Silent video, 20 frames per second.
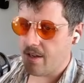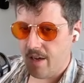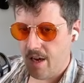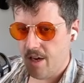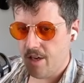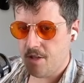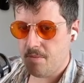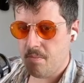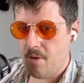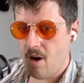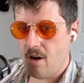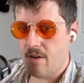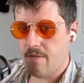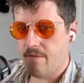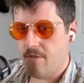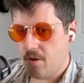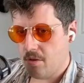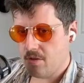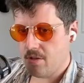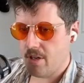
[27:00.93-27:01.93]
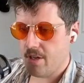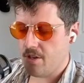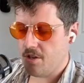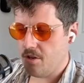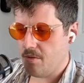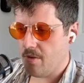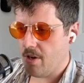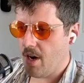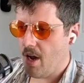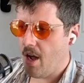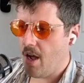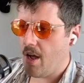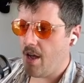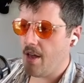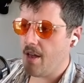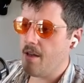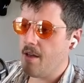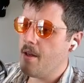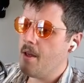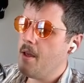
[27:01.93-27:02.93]
HBAR to folks like you and
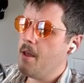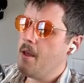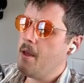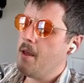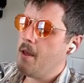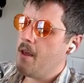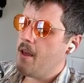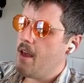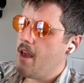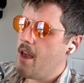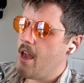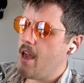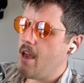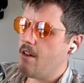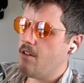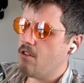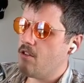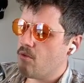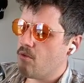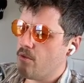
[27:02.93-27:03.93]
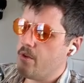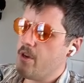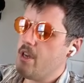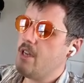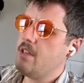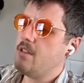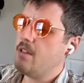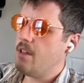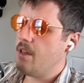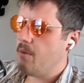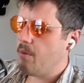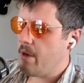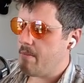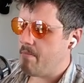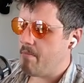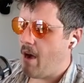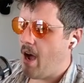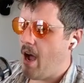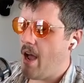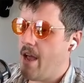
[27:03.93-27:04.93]
I. And the reason that we
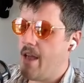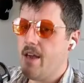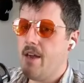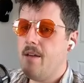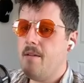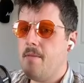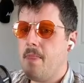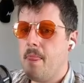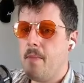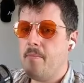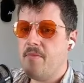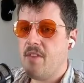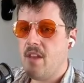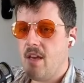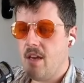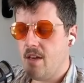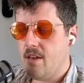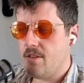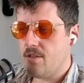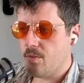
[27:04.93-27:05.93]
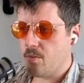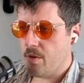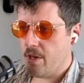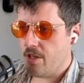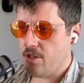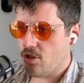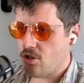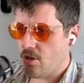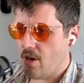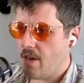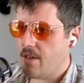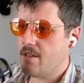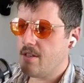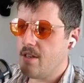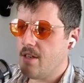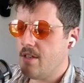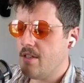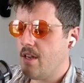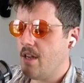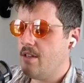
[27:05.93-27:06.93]
buy it is we trust
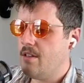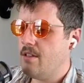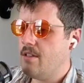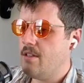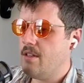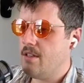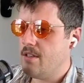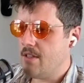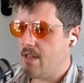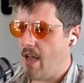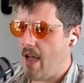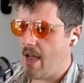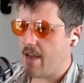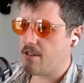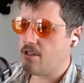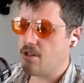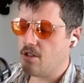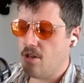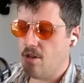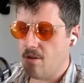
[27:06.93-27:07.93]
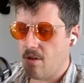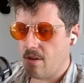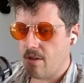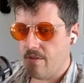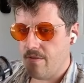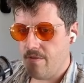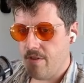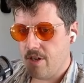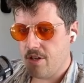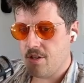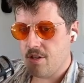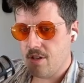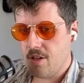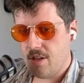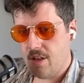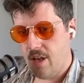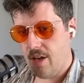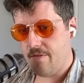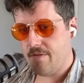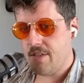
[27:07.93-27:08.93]
these entities to execute on the vision
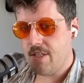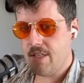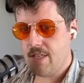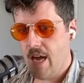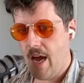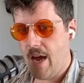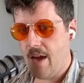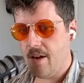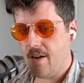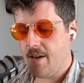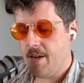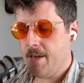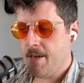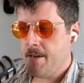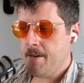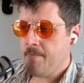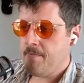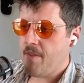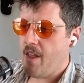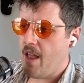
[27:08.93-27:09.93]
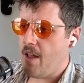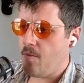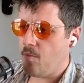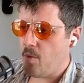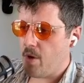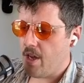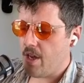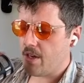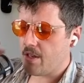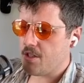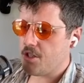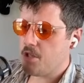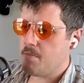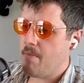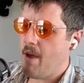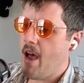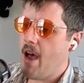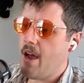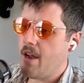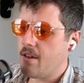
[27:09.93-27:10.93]
that they've set. And we
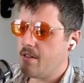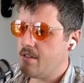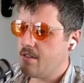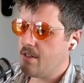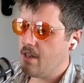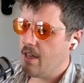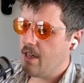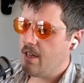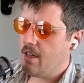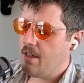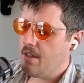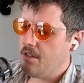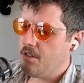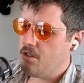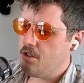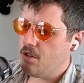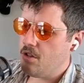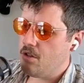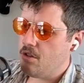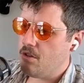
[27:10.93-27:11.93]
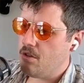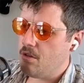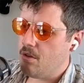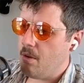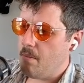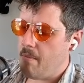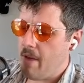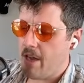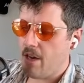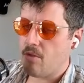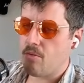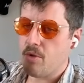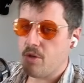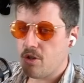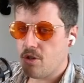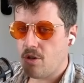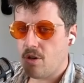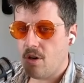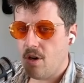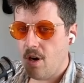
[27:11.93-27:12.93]
expect to make a
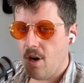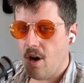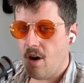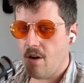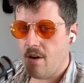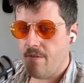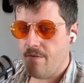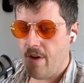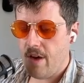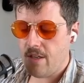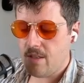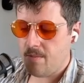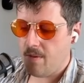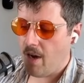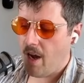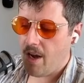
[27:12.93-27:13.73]
return on our investment.